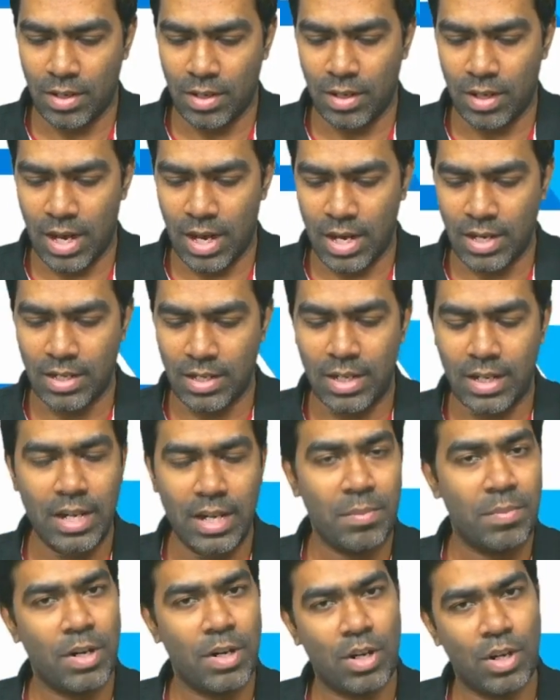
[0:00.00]
And the
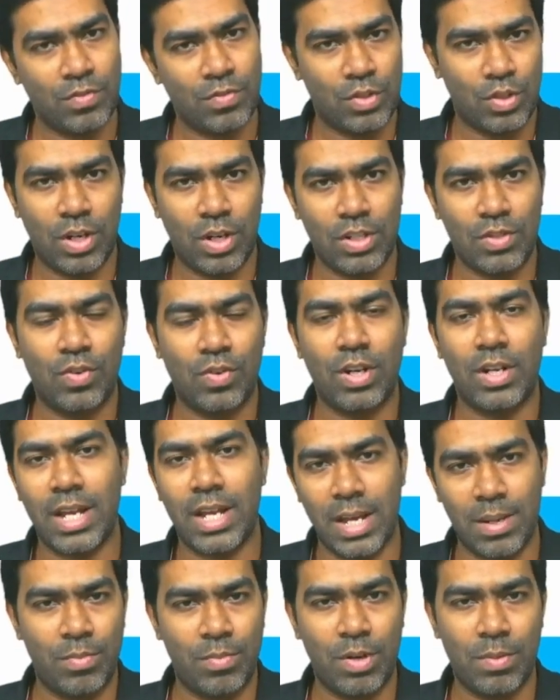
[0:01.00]
treatment of choice for
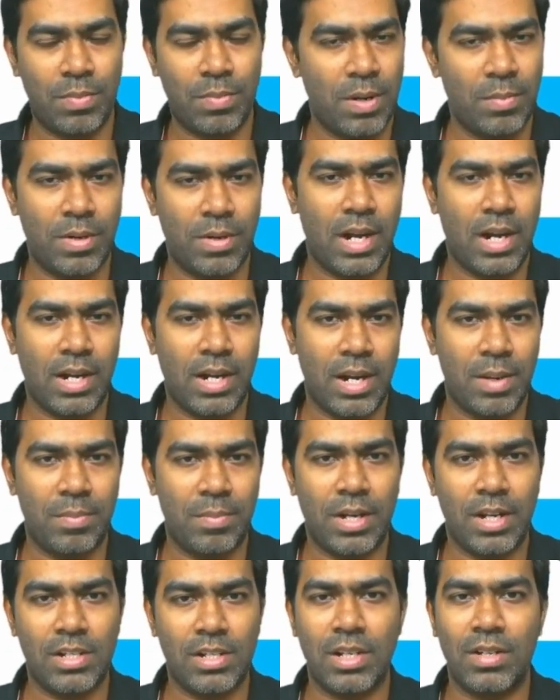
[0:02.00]
type 1 pulmonary artery
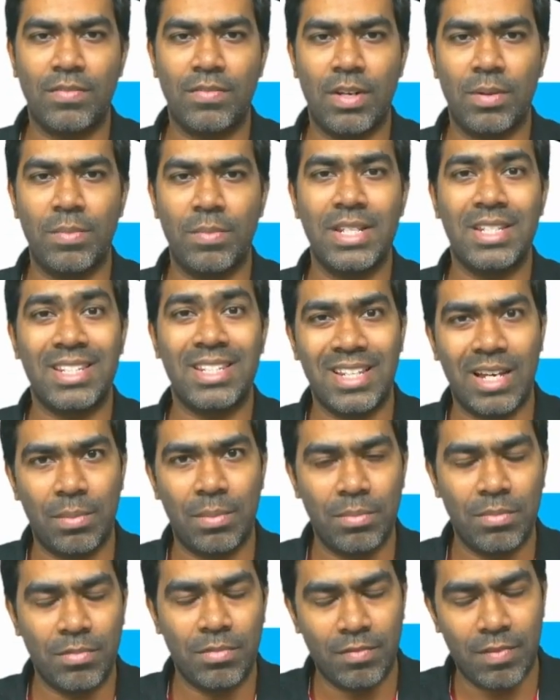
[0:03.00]
hypertension will be
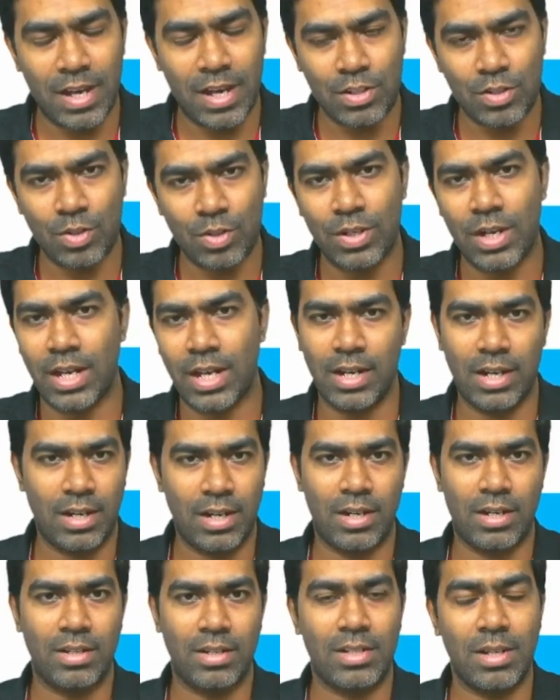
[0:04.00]
some
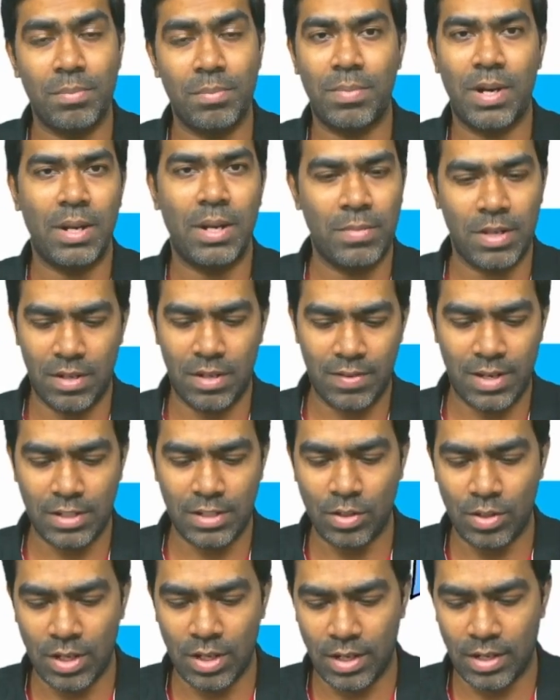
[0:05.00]
vasodilator, some pulmonary
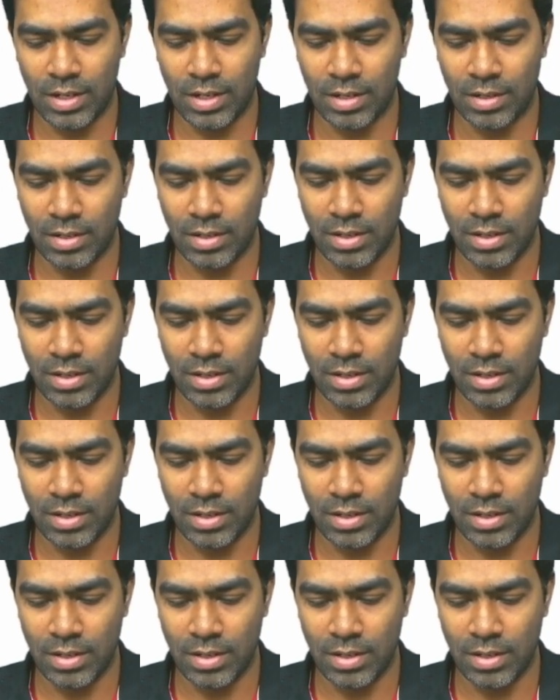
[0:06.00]
vasodilator.